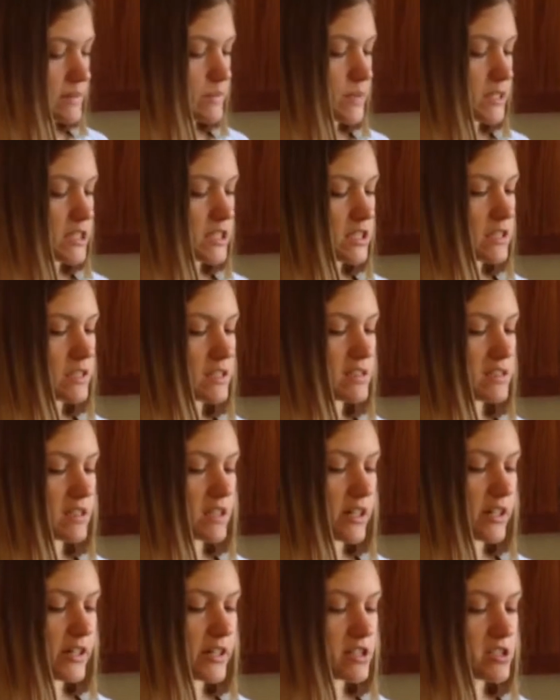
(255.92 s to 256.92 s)
It's much
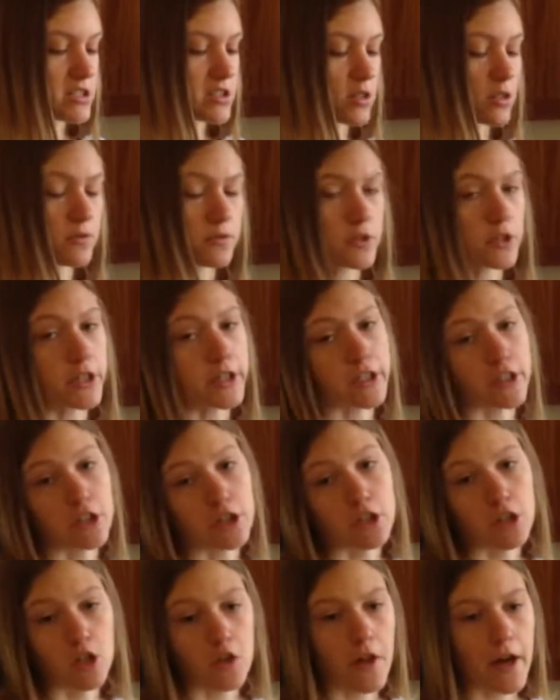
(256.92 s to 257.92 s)
easier. So if you want to
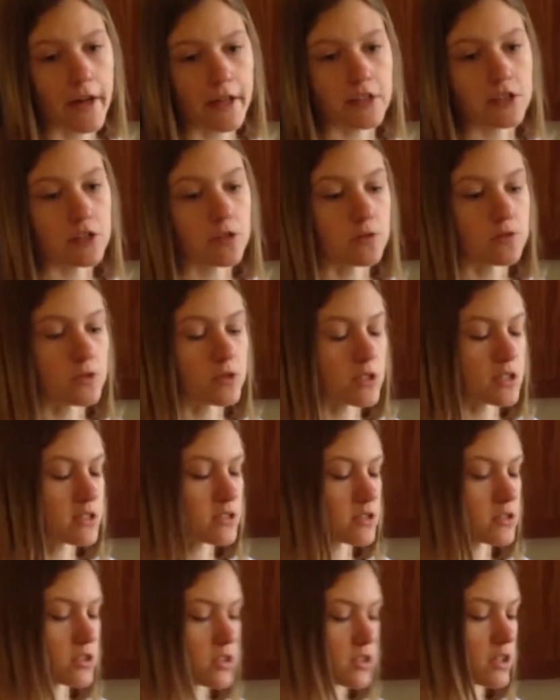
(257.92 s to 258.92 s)
cook a lot of tofu,
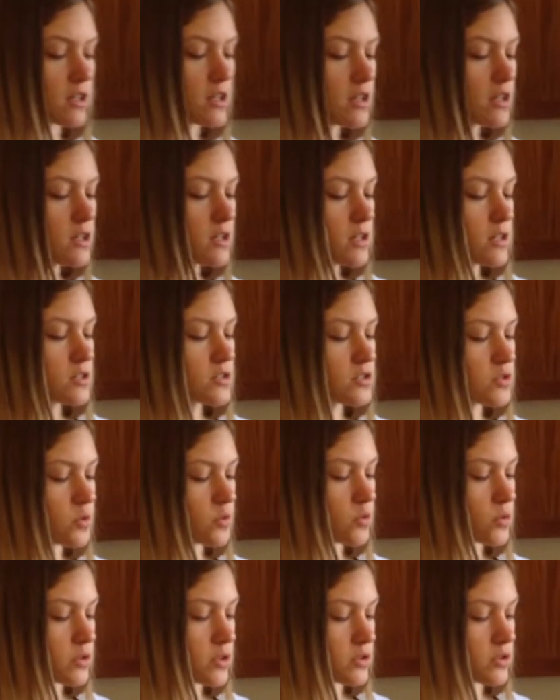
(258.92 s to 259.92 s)
that's a good
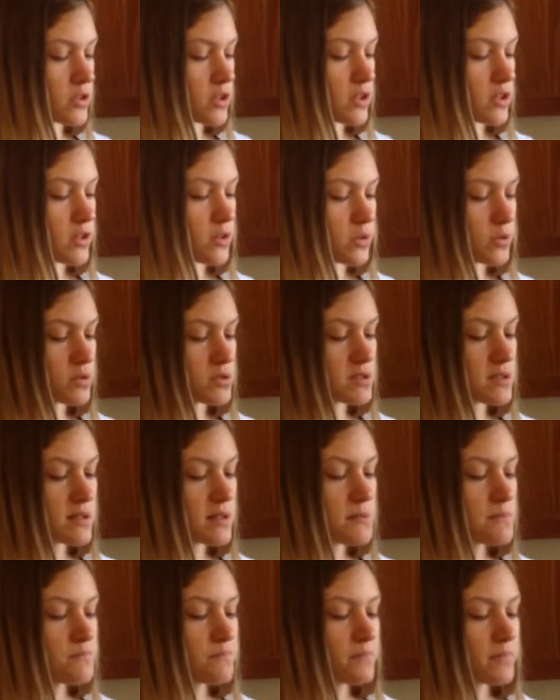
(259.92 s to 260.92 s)
tool you can use.
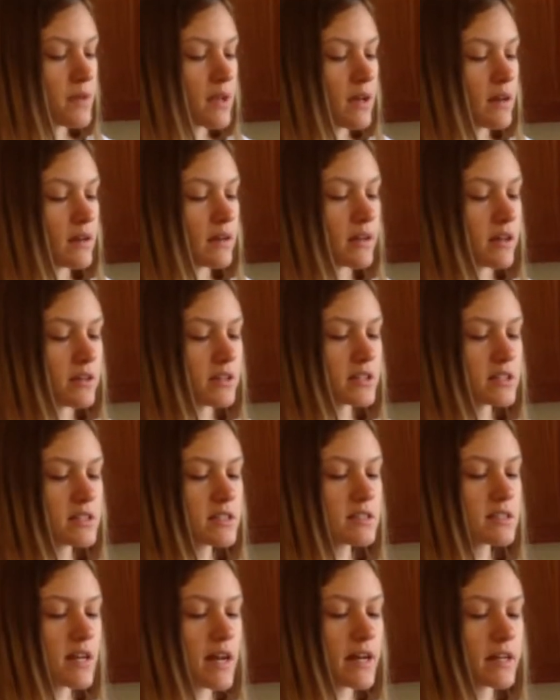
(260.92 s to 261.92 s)
Now this
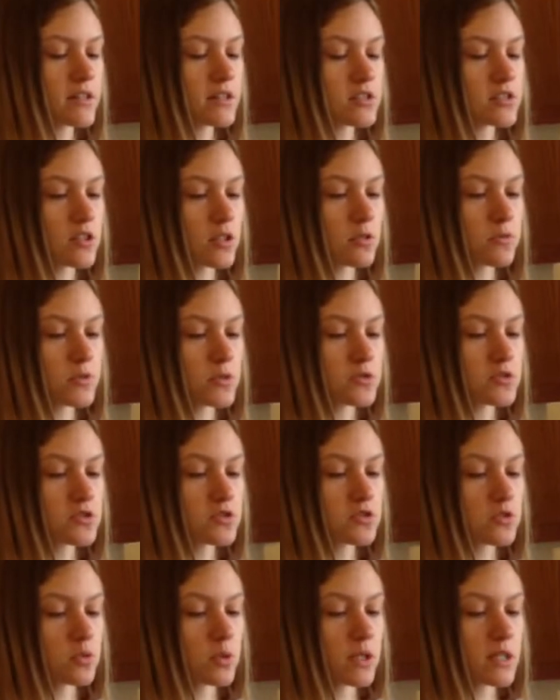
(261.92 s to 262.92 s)
has had the tofu
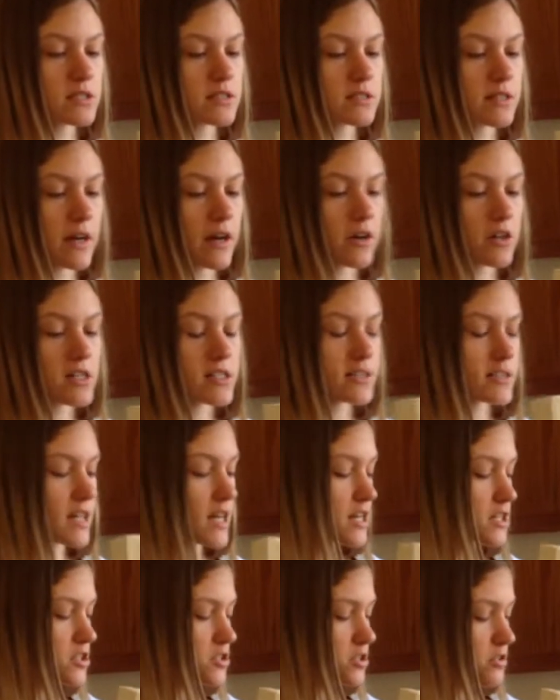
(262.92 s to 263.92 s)
squeezed out. It's
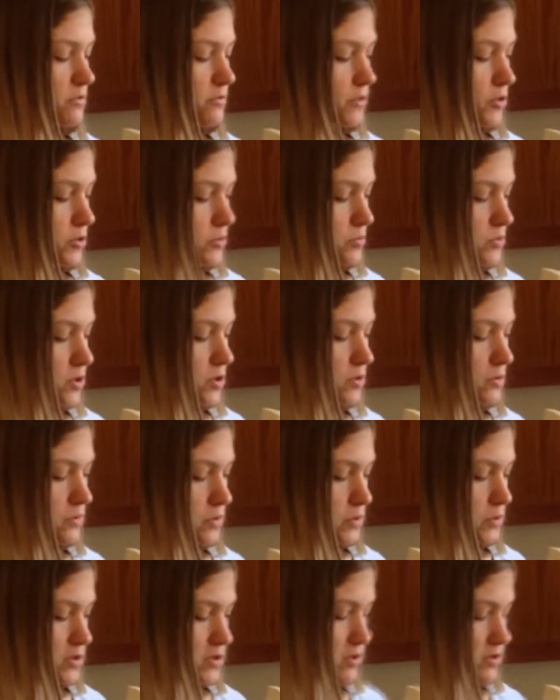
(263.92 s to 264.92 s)
extra firm
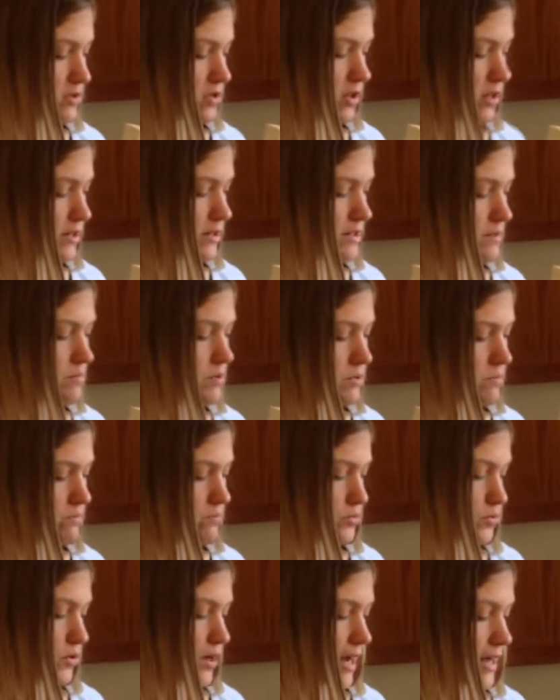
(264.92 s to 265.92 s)
tofu, so it's already been
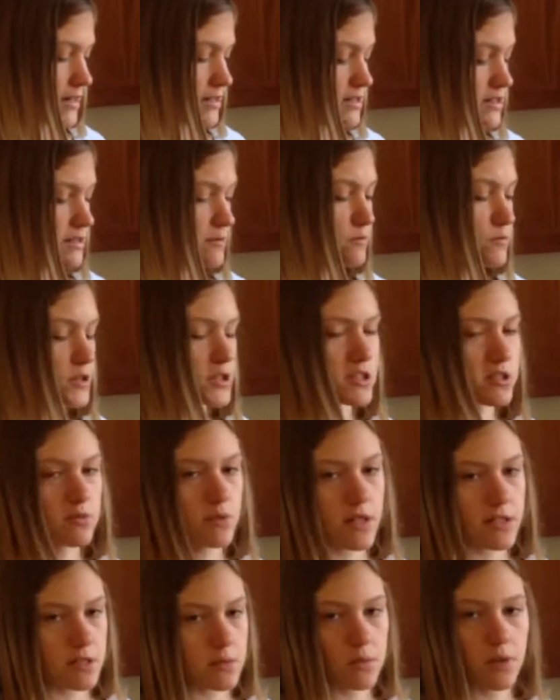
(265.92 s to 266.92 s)
pressed. And for this
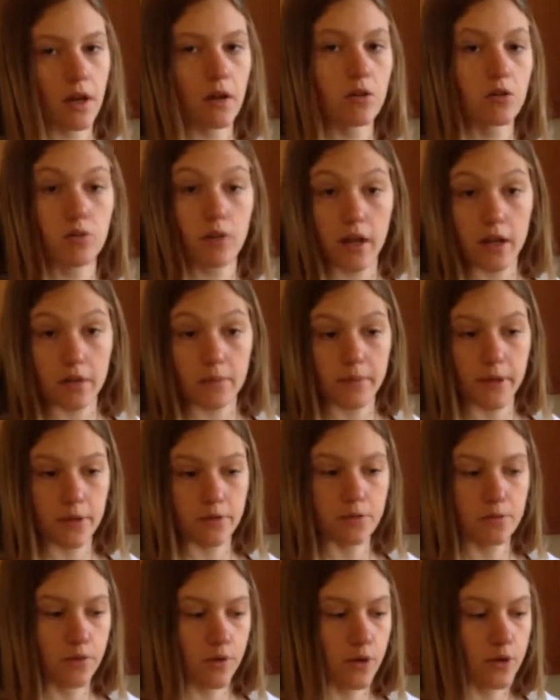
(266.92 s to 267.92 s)
recipe, I would recommend
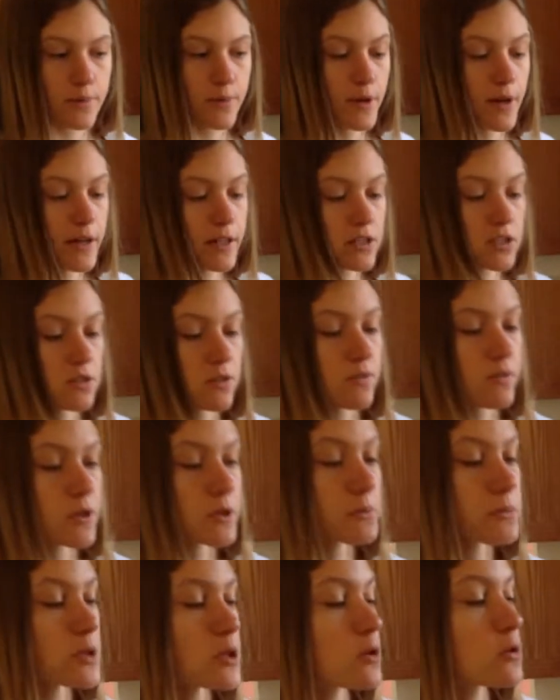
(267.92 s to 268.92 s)
firm or extra
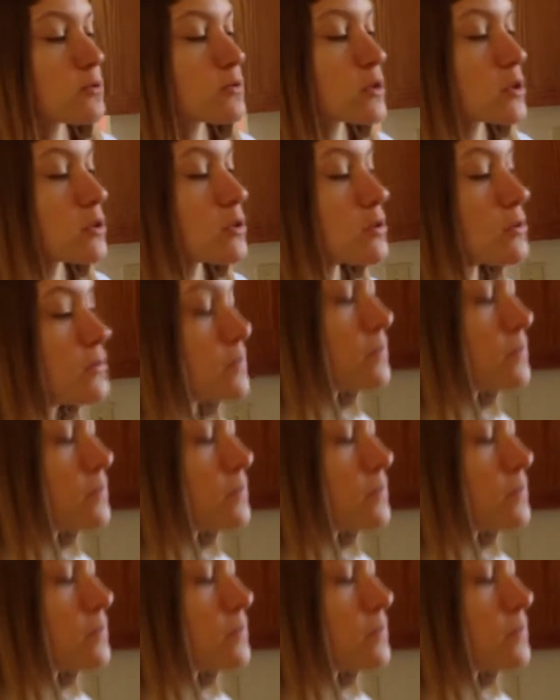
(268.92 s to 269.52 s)
firm tofu.